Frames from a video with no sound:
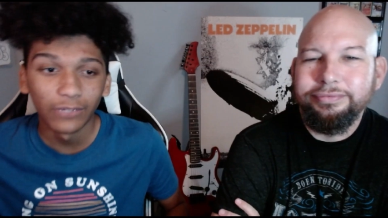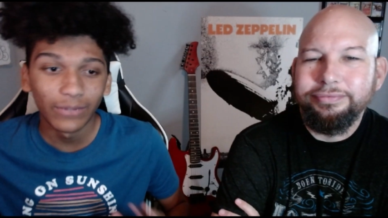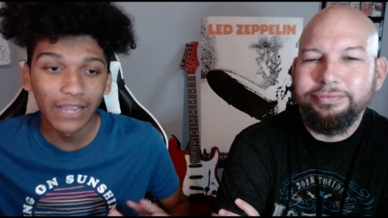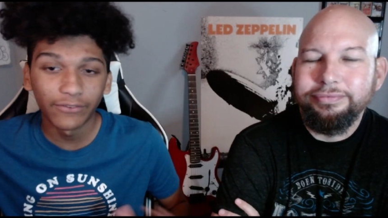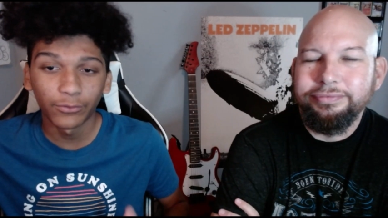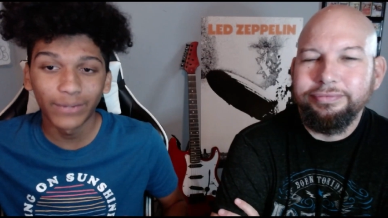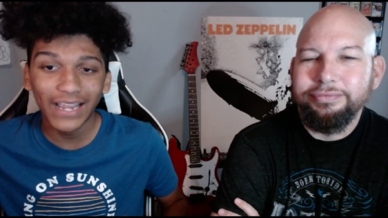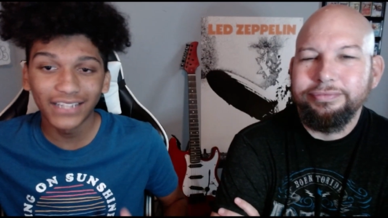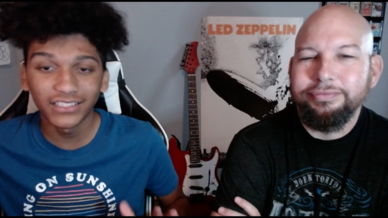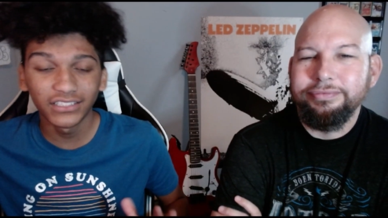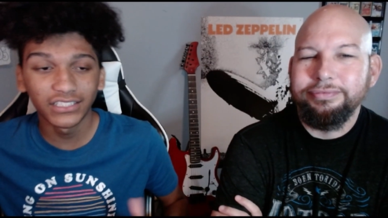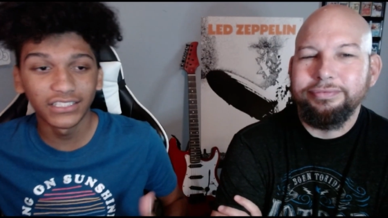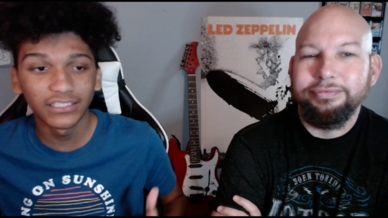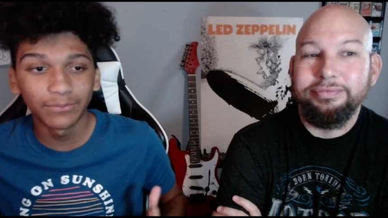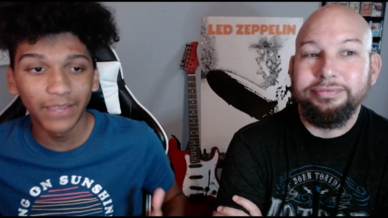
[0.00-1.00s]
Speaker 1: We haven't reacted
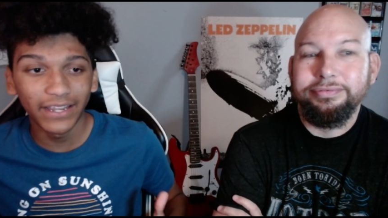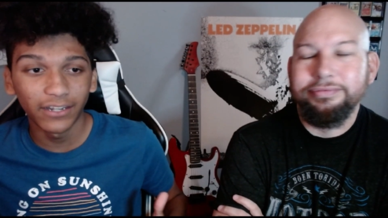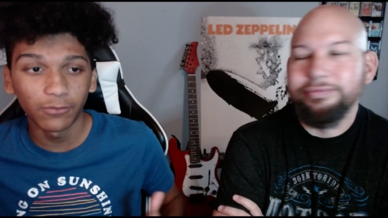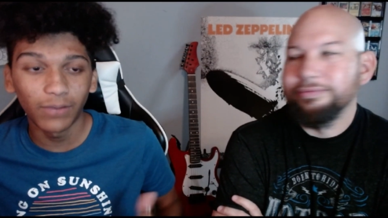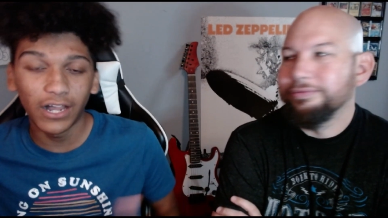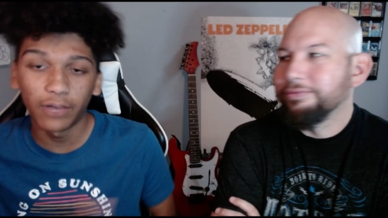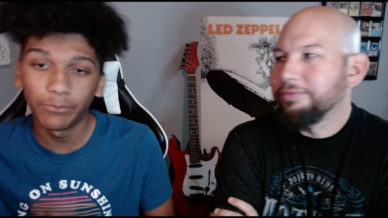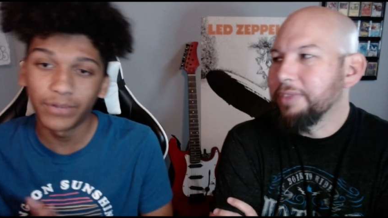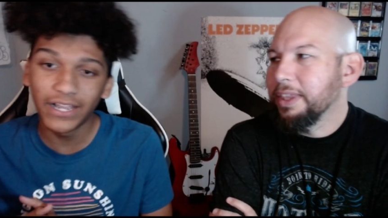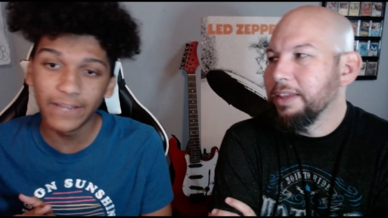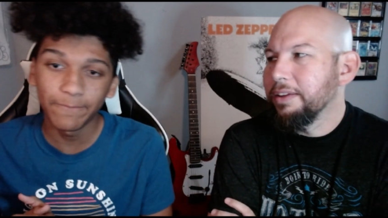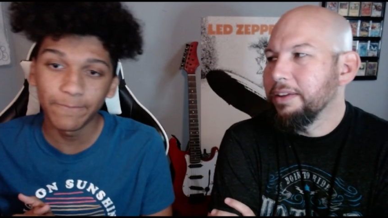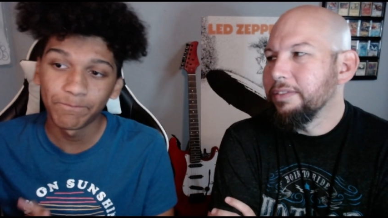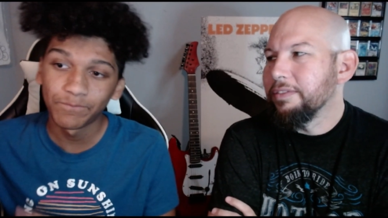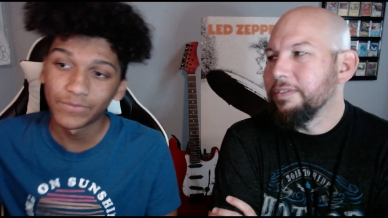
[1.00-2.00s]
to this man in a while,
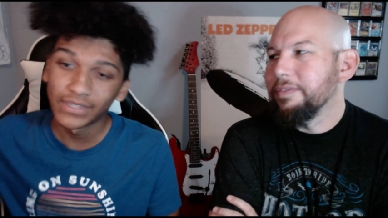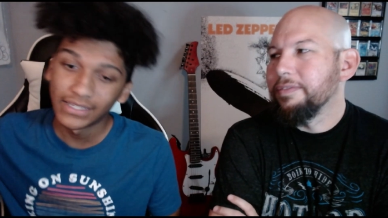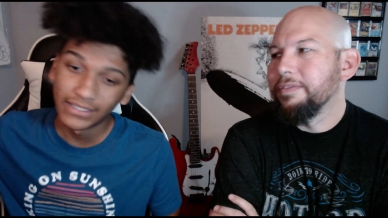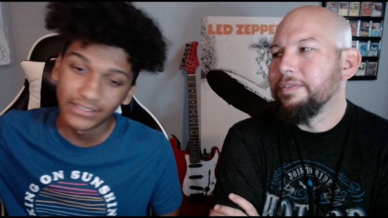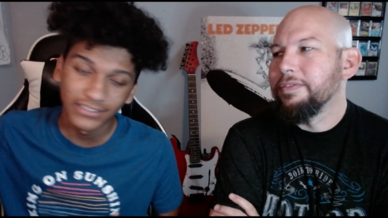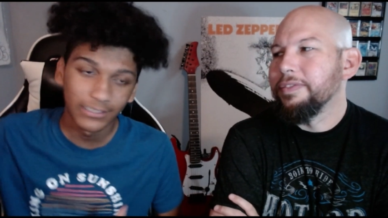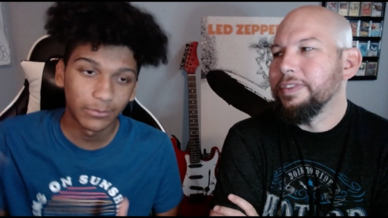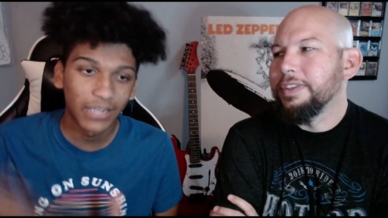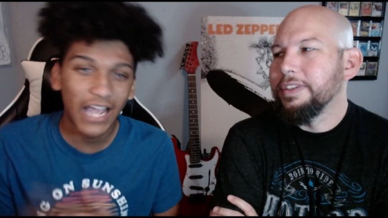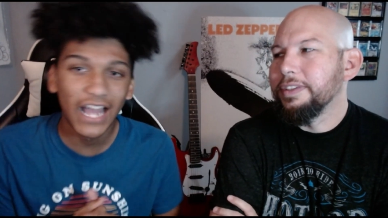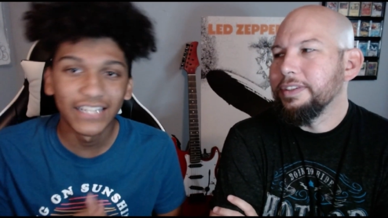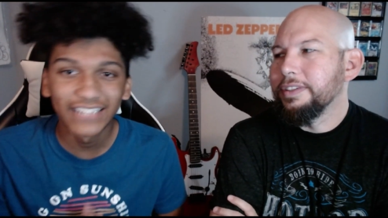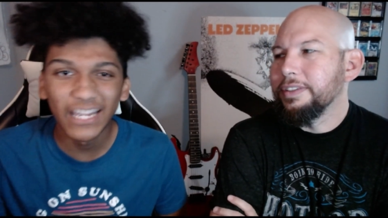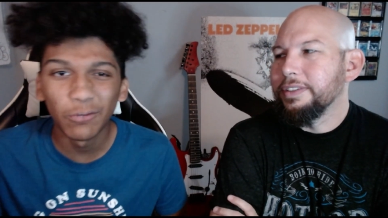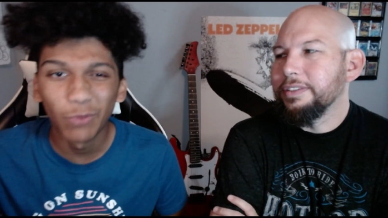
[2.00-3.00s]
but some
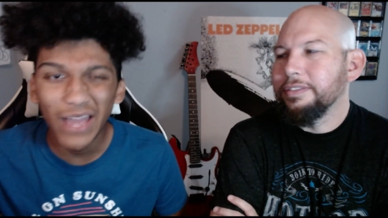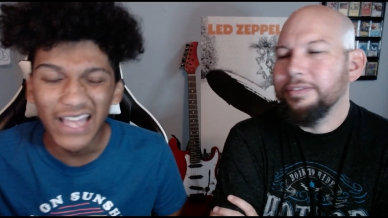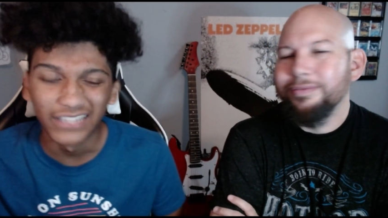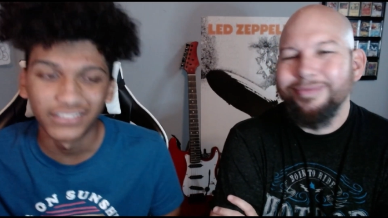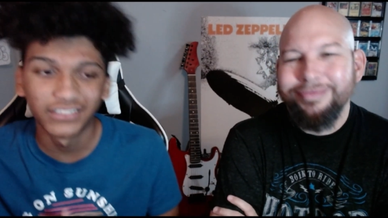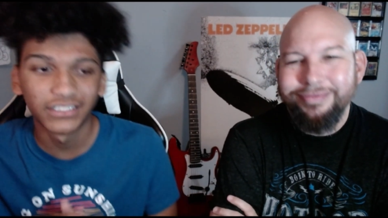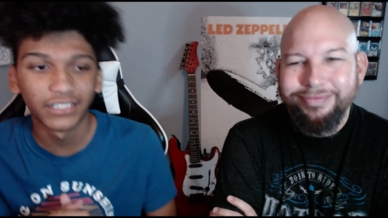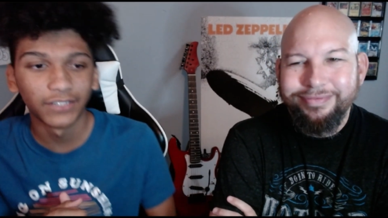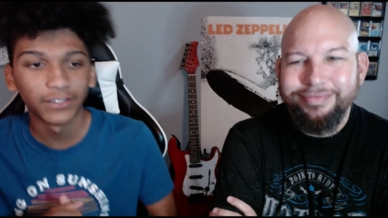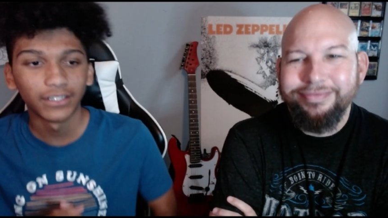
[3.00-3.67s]
Kanye West.